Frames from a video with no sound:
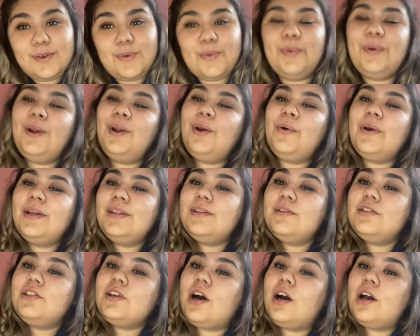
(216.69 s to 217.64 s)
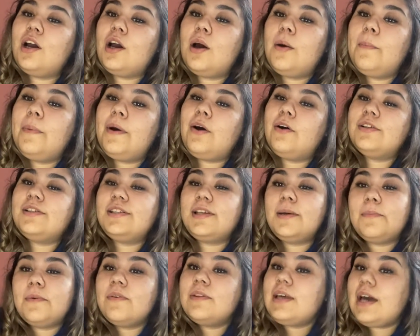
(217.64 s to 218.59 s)
We are going to talk about
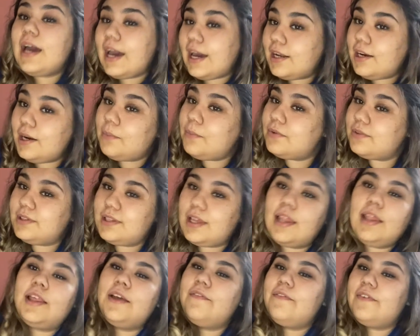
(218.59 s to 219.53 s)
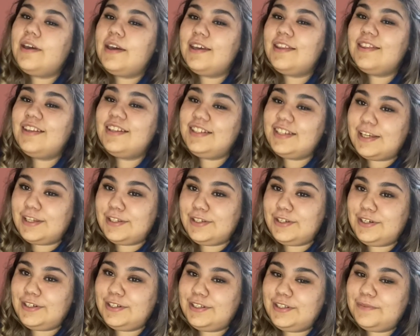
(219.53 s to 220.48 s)
some of the animals that live in the
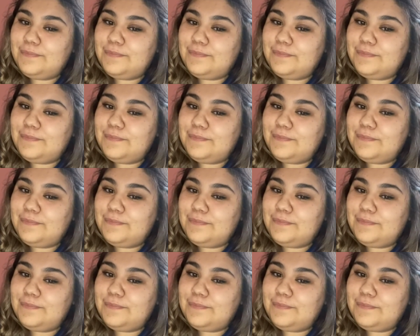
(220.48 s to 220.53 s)
desert.